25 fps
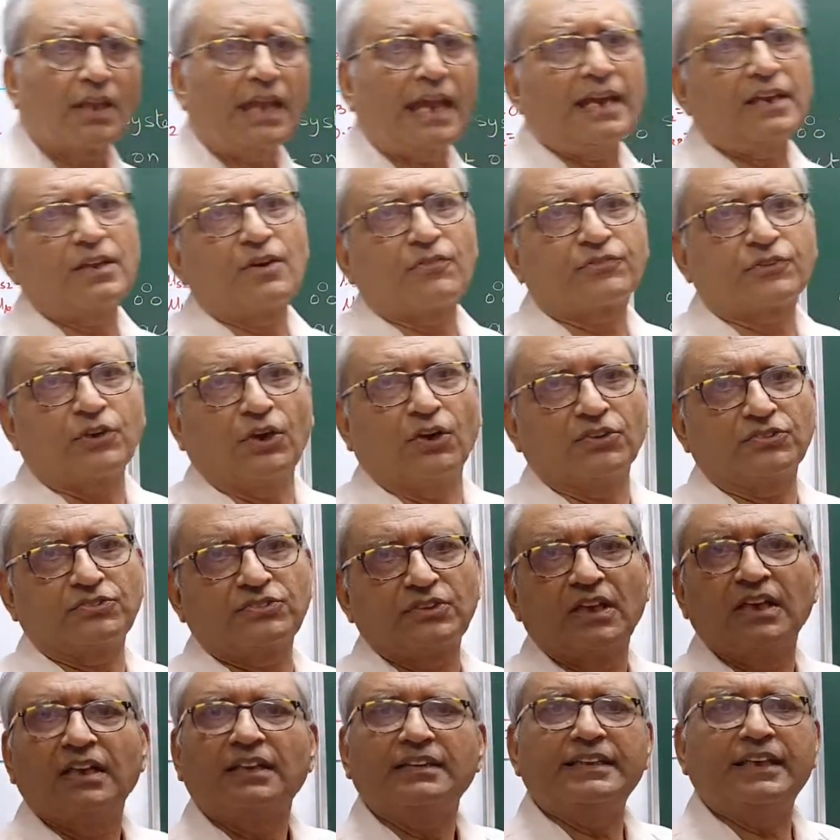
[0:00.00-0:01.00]
and of
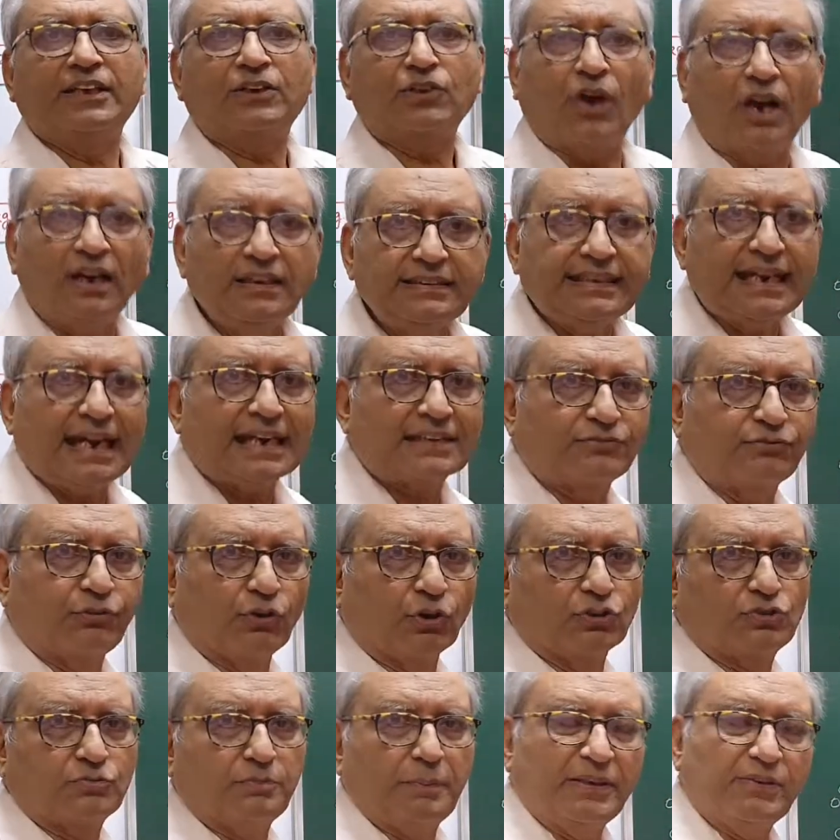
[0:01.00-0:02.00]
course the contact
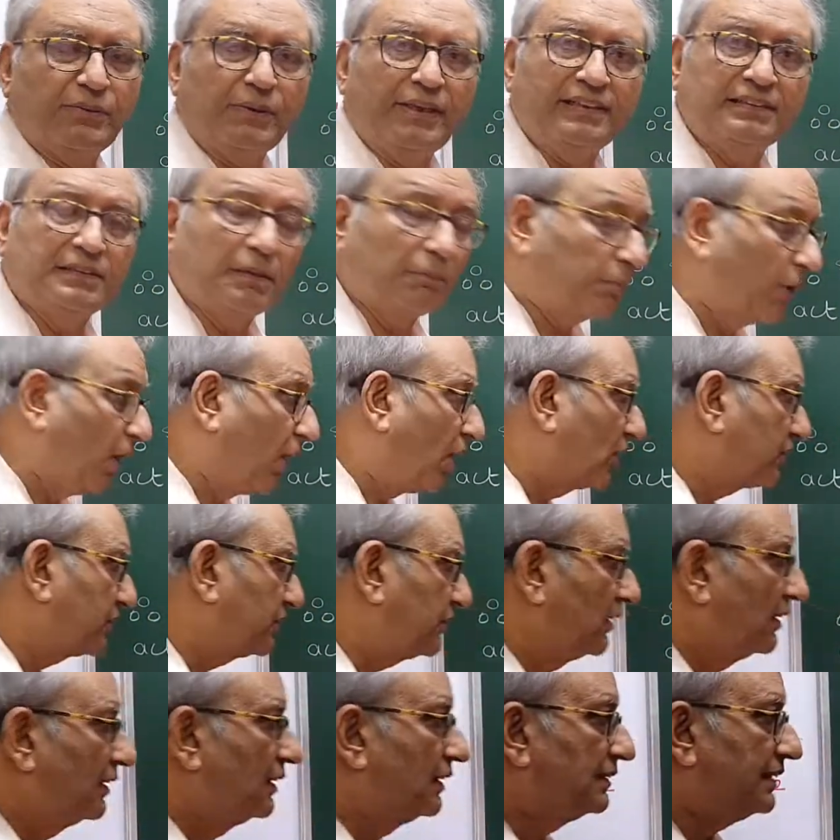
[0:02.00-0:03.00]
force between the
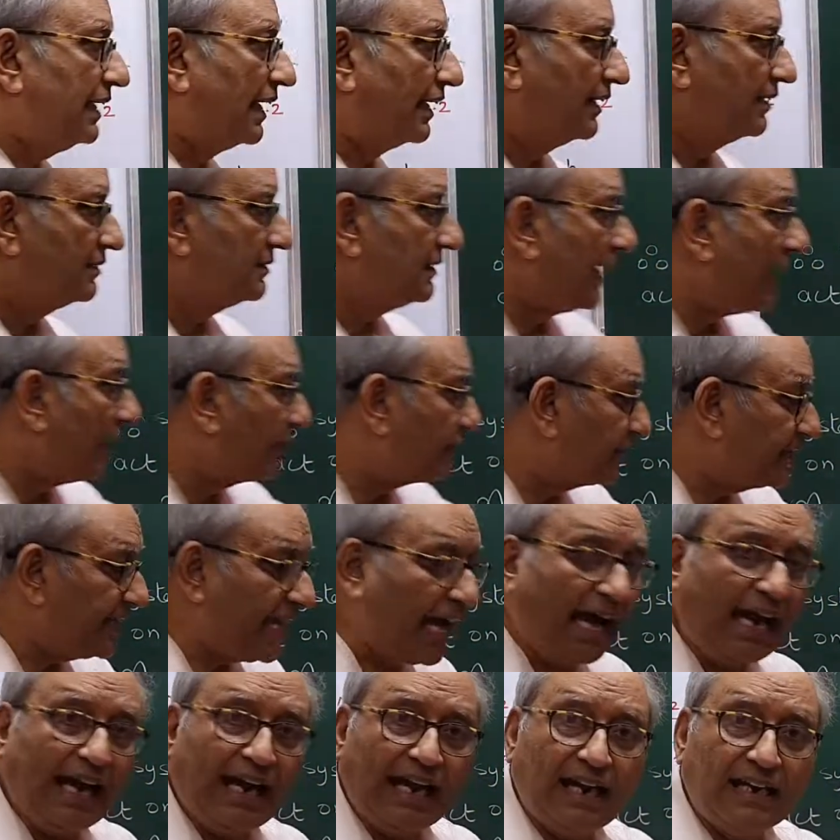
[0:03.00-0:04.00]
blocks, that is F
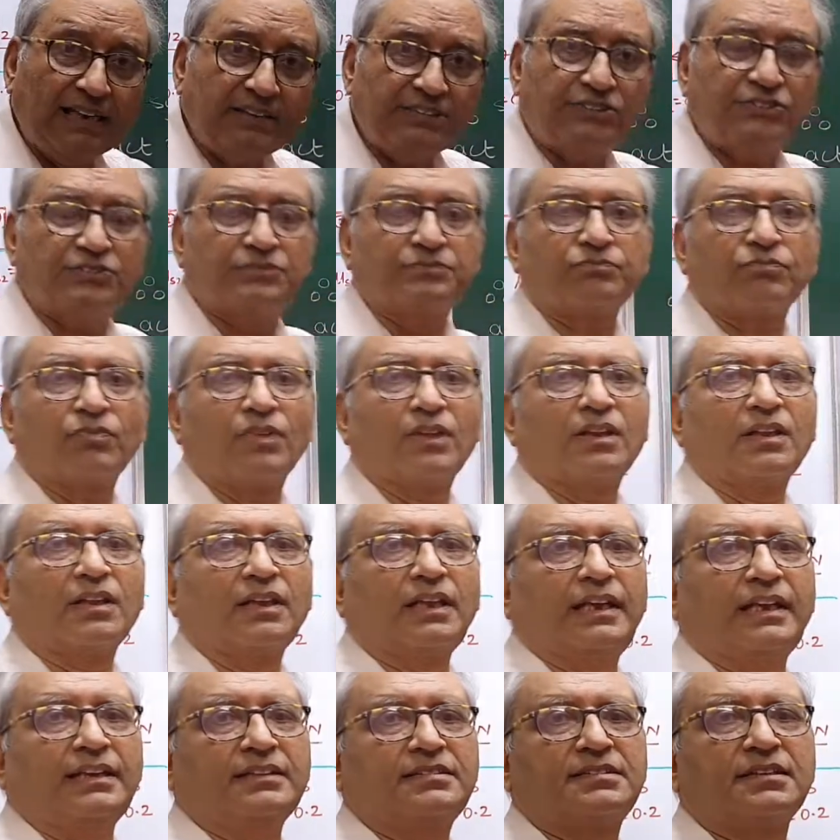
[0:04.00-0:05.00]
dash,
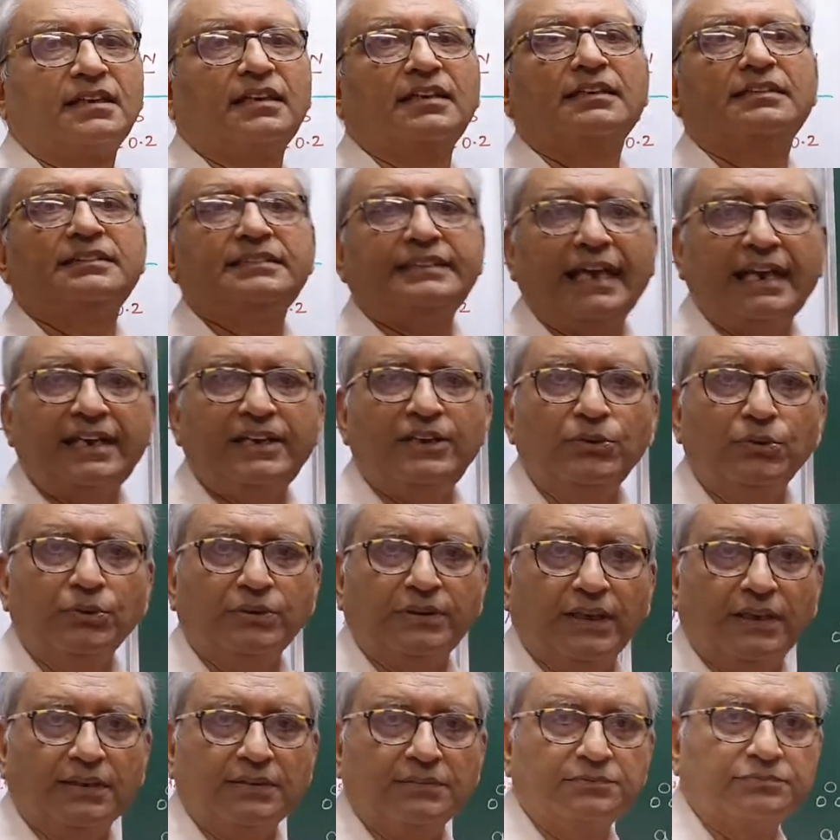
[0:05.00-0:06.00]
is 10
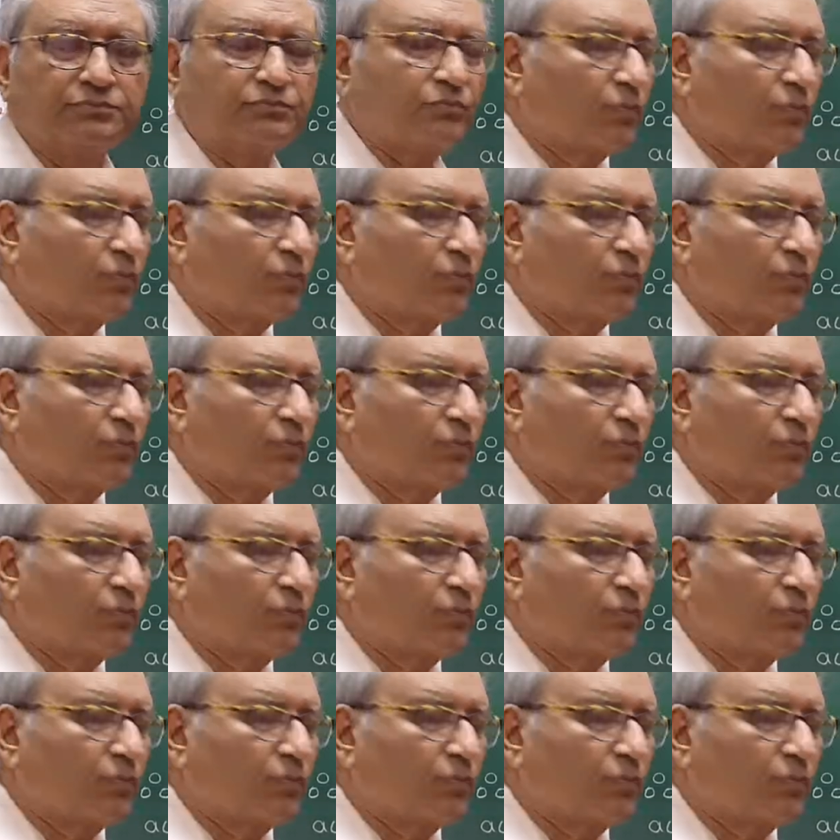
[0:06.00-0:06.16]
Newton.